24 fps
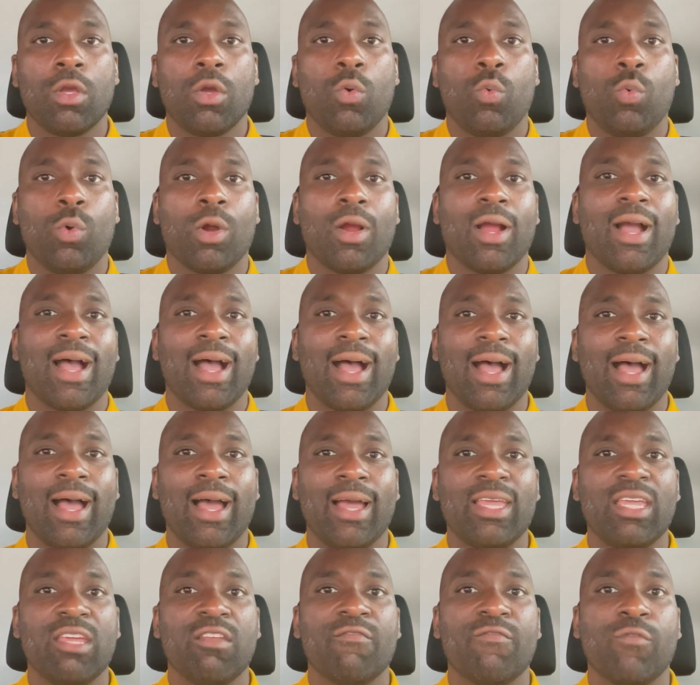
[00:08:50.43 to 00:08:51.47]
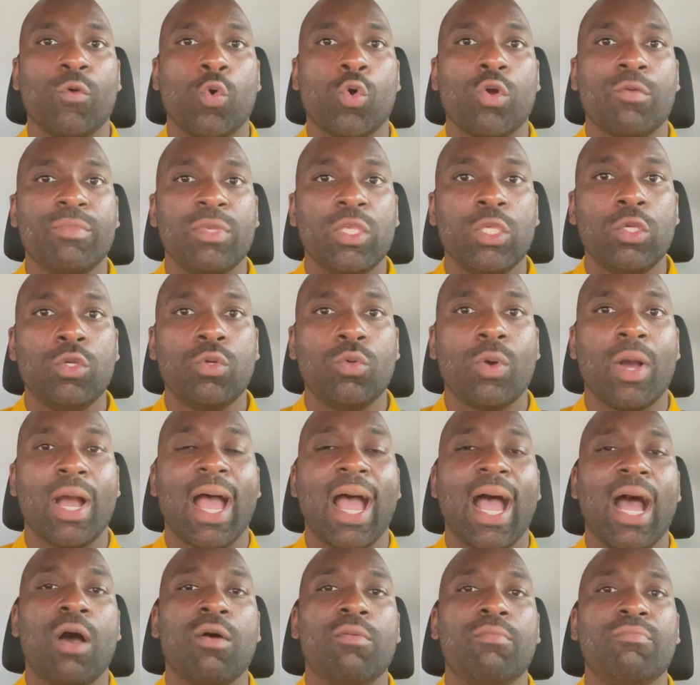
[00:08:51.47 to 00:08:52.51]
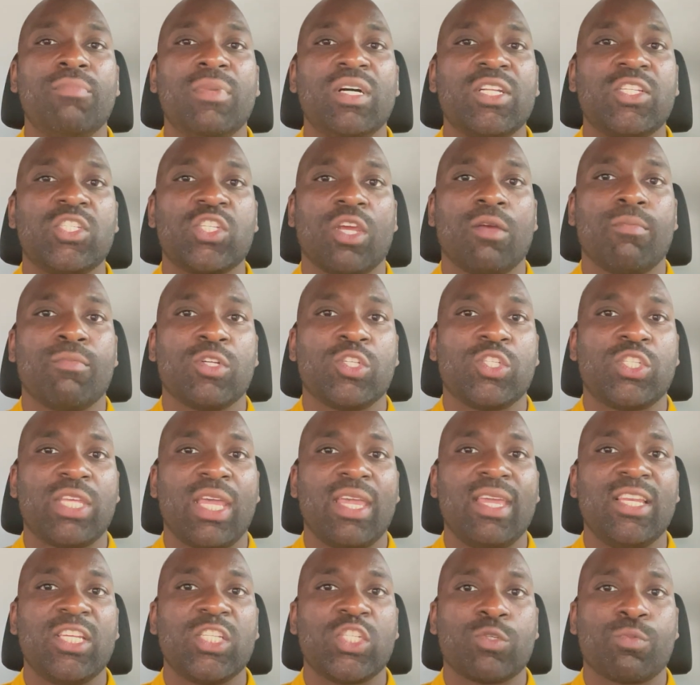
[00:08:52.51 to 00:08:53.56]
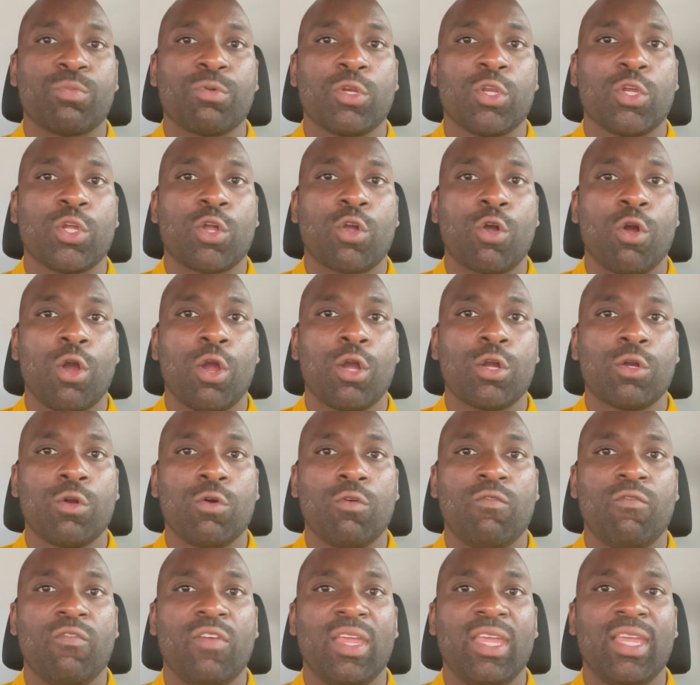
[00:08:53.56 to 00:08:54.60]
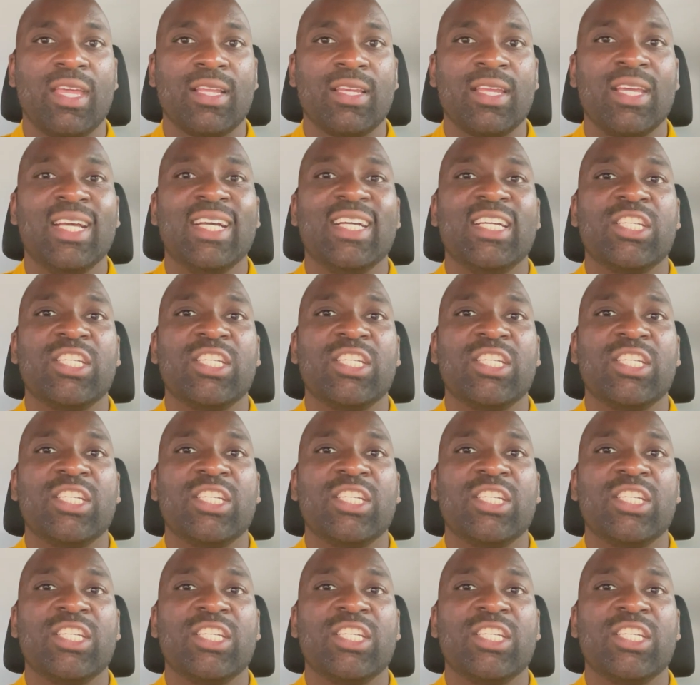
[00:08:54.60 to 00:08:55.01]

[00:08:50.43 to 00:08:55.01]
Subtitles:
where I inform you how much a Mercedes Sprinter cargo van